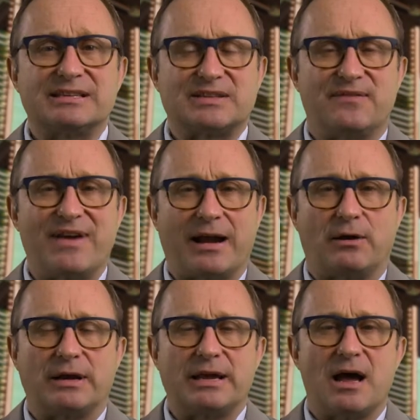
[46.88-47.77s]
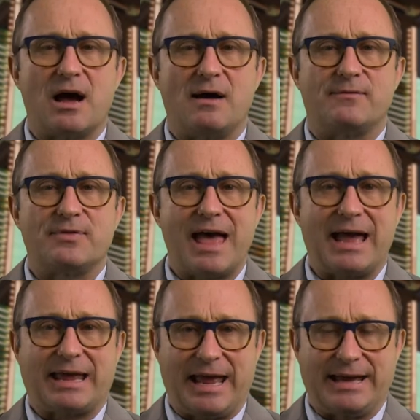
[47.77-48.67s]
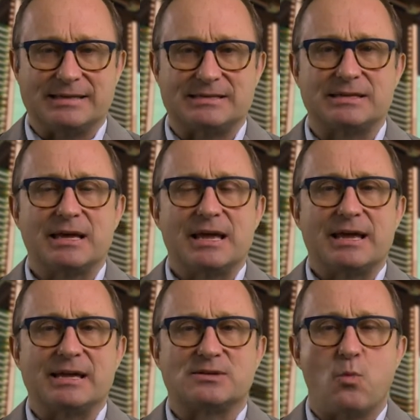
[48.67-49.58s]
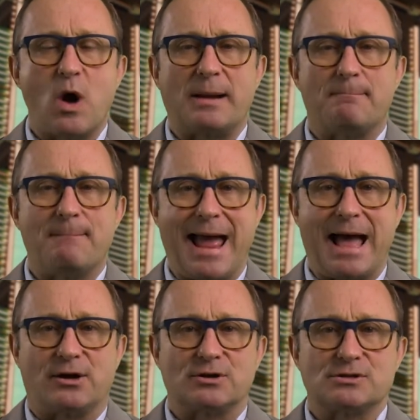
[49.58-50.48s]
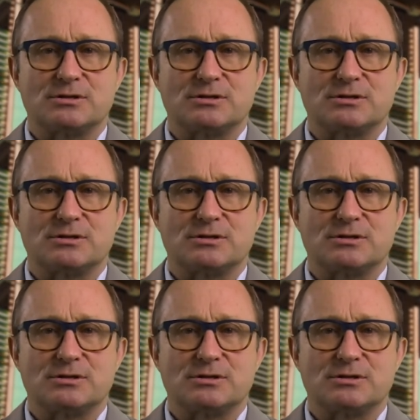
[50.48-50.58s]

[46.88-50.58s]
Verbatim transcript: The severity of the case is what matters.